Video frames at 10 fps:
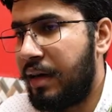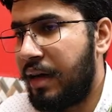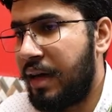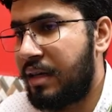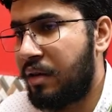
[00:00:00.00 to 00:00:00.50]

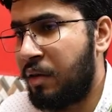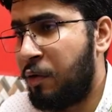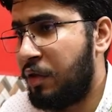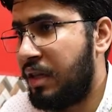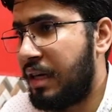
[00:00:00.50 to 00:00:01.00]

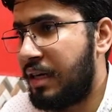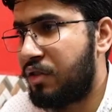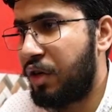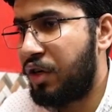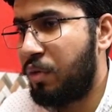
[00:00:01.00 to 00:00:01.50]
that is
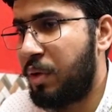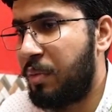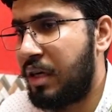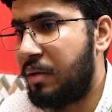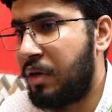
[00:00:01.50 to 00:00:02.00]
going to be
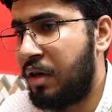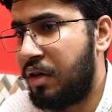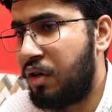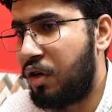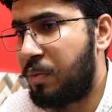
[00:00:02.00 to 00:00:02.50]

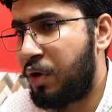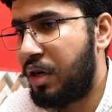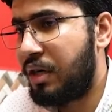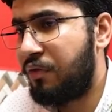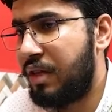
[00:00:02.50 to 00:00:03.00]
dot
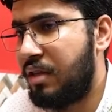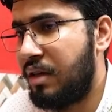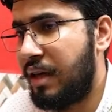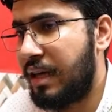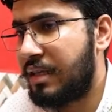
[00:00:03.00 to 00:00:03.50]
product with
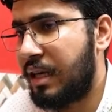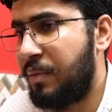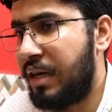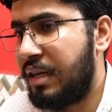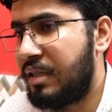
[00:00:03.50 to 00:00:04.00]
xi
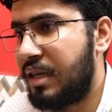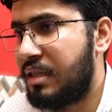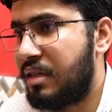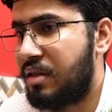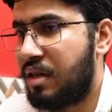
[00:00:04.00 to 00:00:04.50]
minus
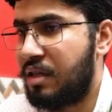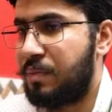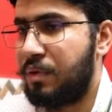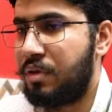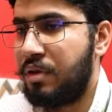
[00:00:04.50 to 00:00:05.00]
x
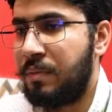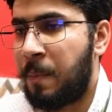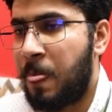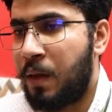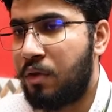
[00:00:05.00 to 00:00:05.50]
transpose.
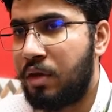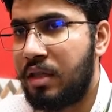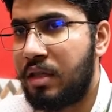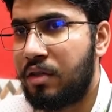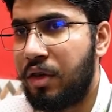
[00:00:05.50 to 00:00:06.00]
So
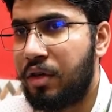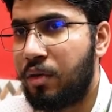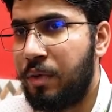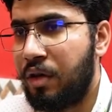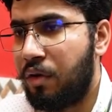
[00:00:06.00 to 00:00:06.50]
this is going to
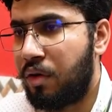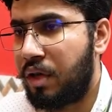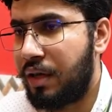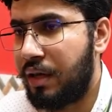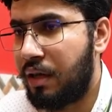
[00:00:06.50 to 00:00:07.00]
be
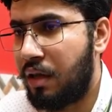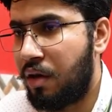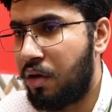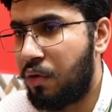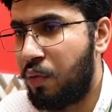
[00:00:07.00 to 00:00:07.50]
okay.
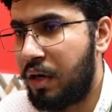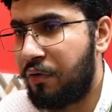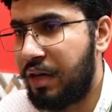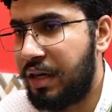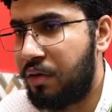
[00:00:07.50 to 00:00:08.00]
Now what
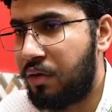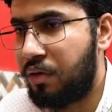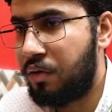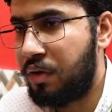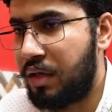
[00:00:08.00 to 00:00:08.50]
we need to
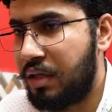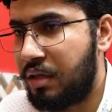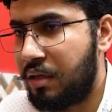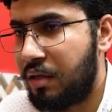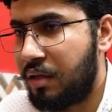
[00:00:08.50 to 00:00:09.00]
do
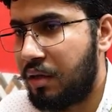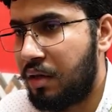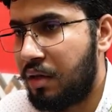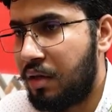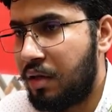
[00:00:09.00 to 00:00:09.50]
is
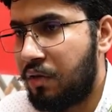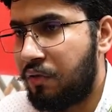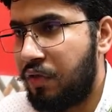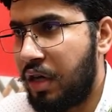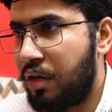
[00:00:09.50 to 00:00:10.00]

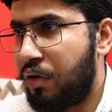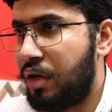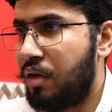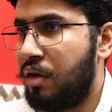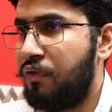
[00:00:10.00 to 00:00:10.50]
we
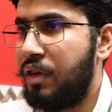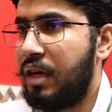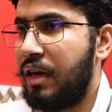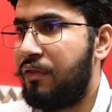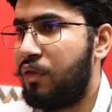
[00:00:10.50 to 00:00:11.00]

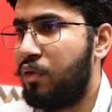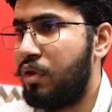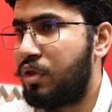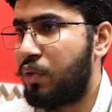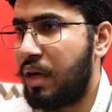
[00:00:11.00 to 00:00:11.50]
have to
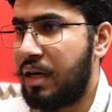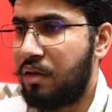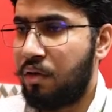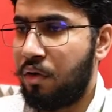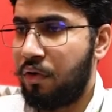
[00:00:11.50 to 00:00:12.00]
square
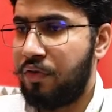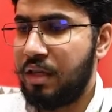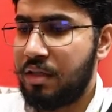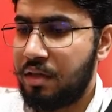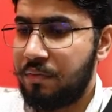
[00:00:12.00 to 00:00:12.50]
all of
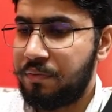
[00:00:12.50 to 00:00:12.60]
this.